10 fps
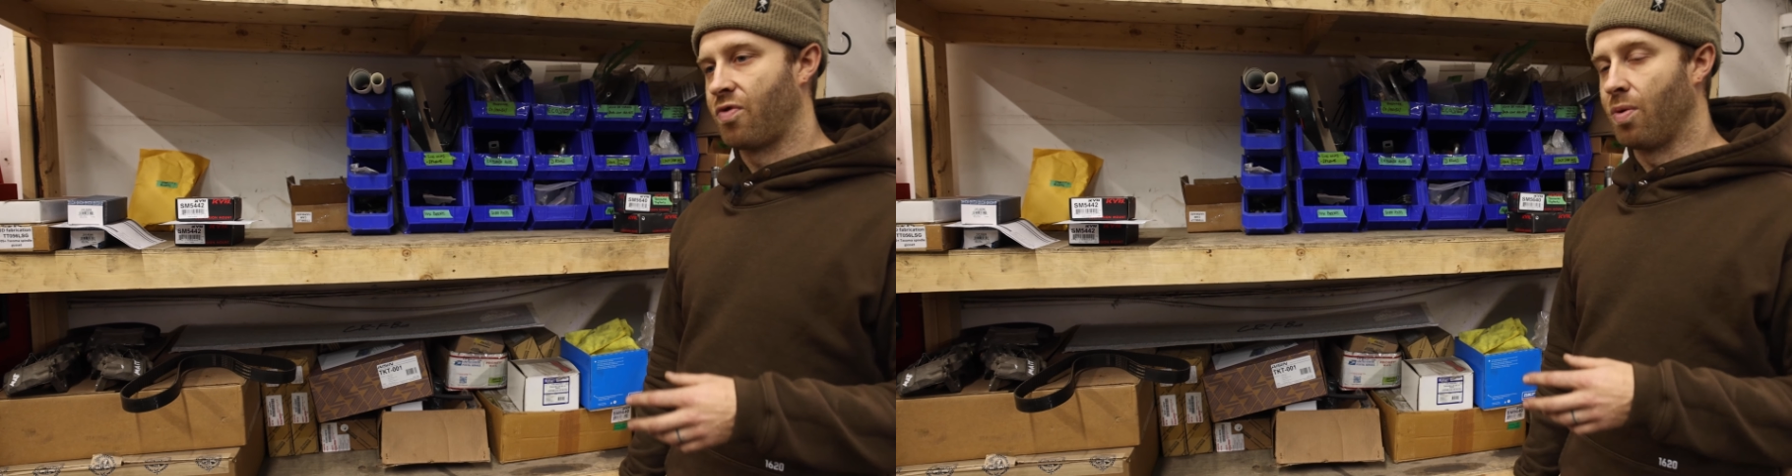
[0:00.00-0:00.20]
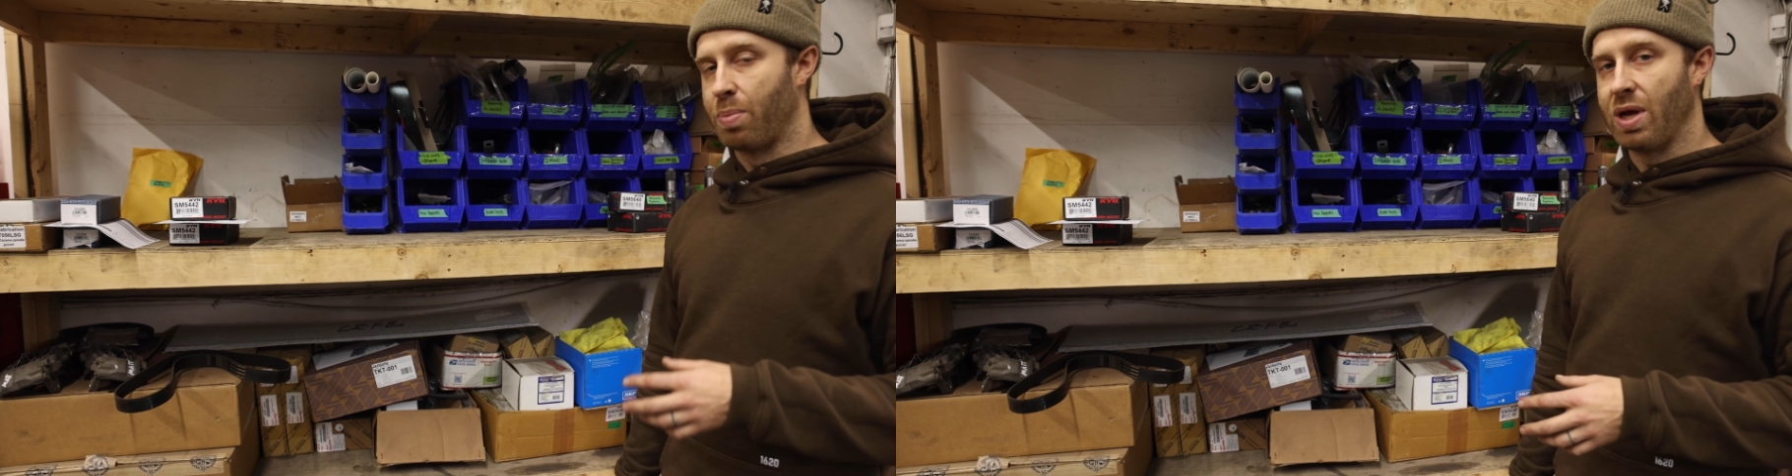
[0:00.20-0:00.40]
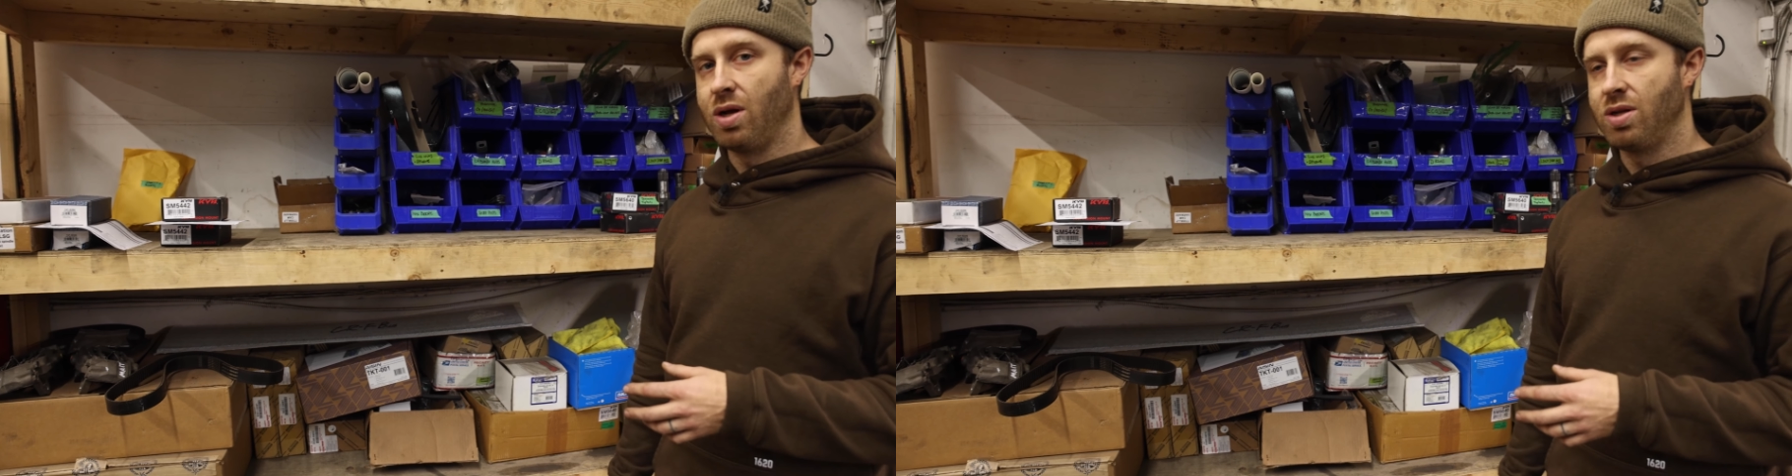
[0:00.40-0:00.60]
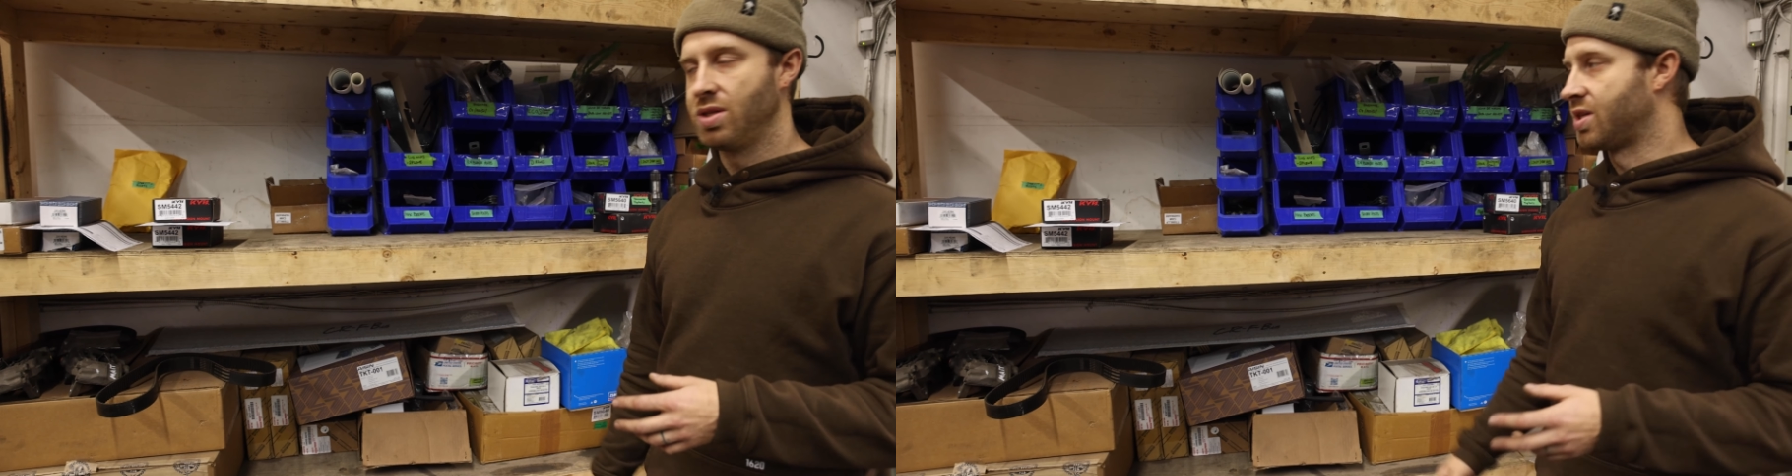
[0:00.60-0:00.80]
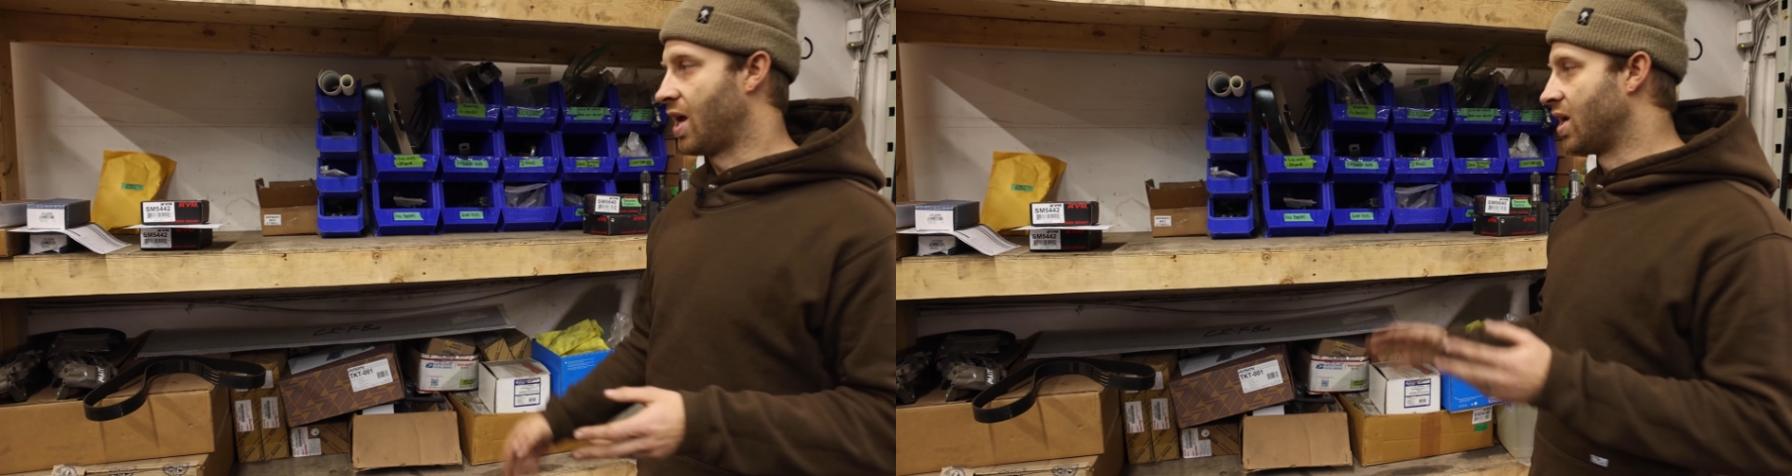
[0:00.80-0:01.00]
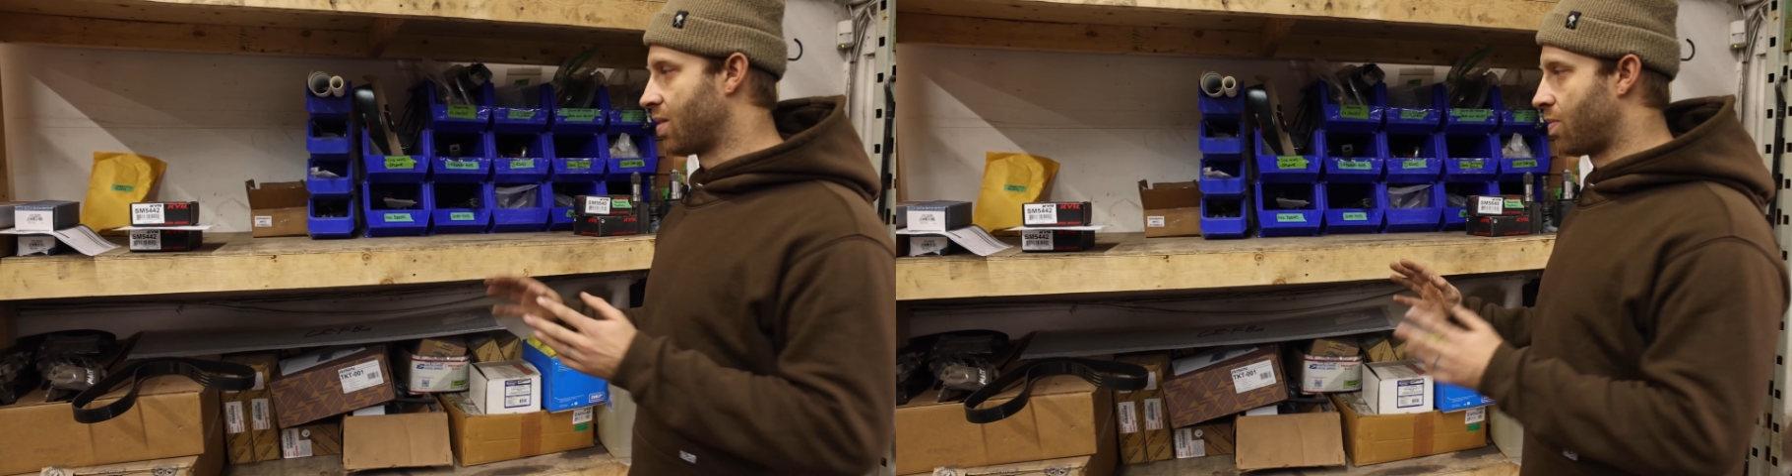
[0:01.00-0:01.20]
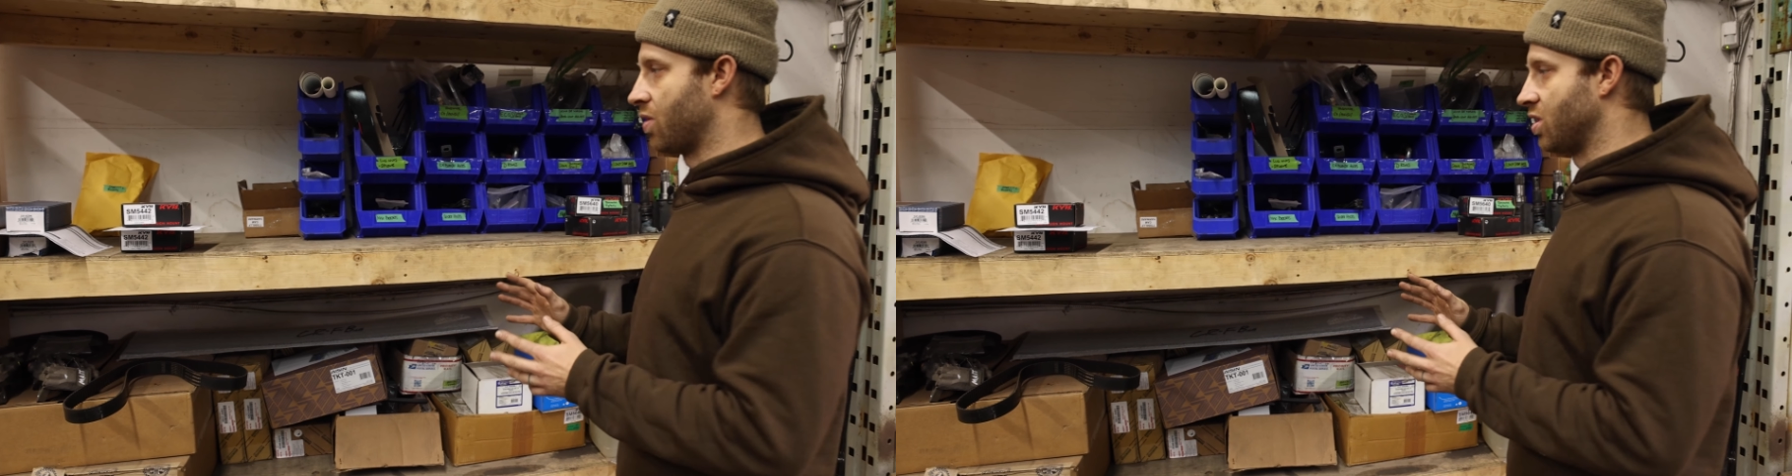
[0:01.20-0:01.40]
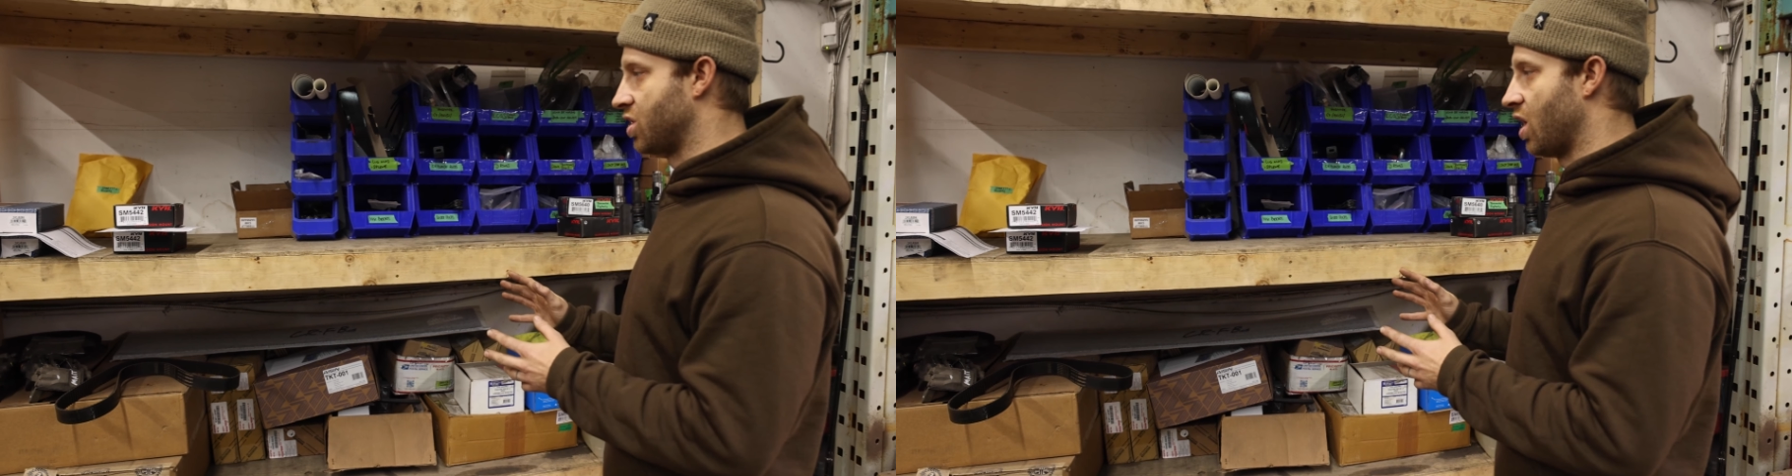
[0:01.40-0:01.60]
for builds end up
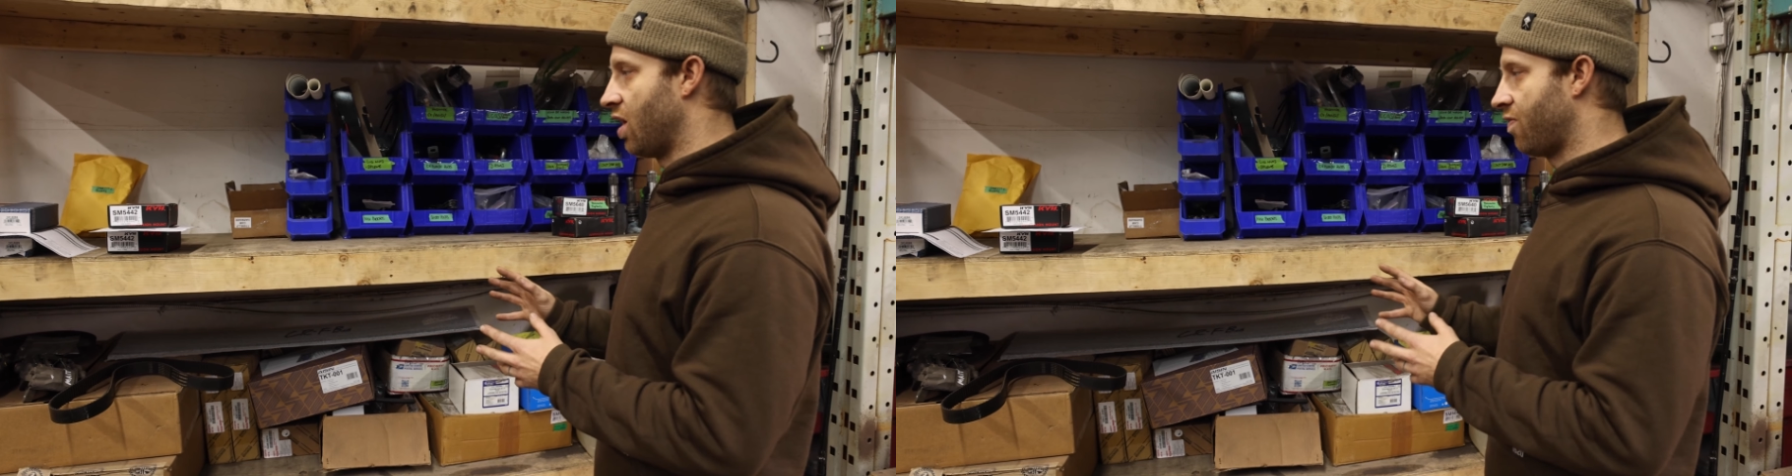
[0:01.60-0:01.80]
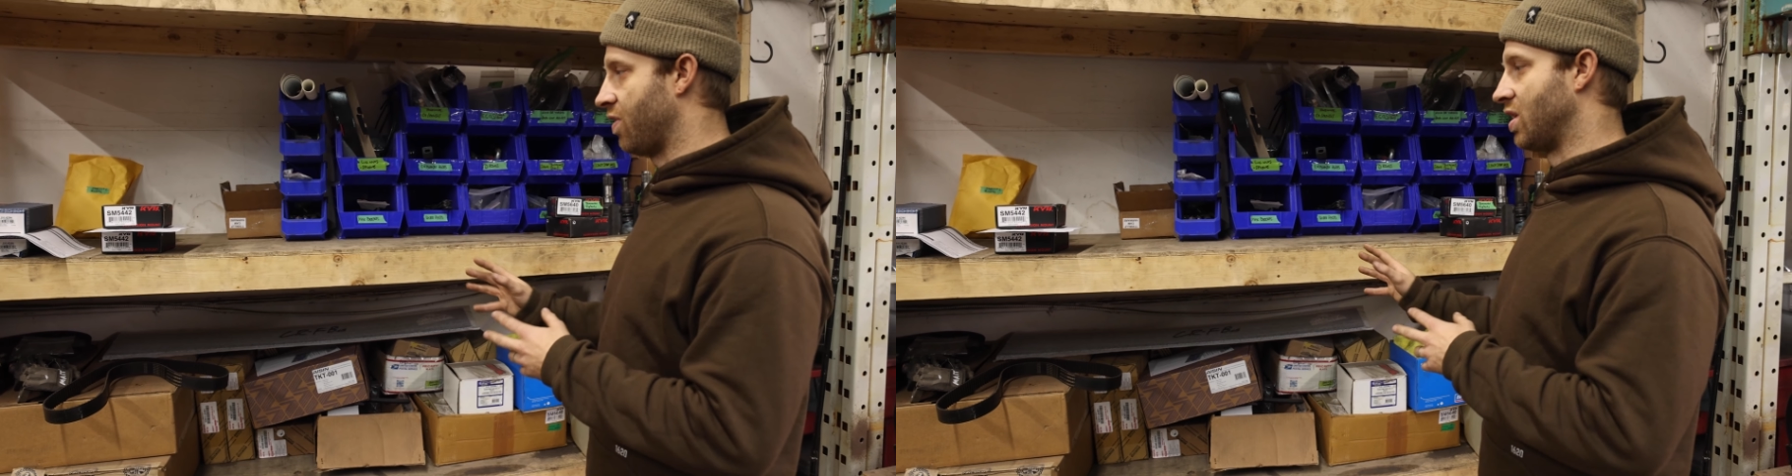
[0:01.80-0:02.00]
on this shelf,